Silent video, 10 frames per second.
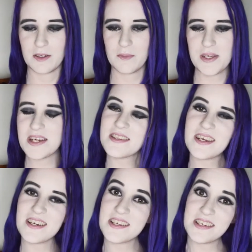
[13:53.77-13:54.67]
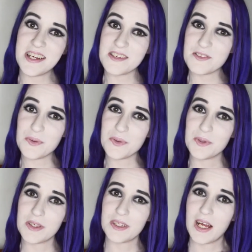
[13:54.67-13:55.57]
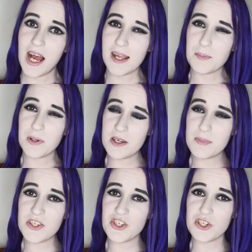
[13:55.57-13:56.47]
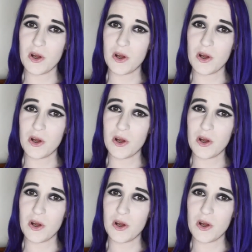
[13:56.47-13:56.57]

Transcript: Because like I said in high school, I pretty much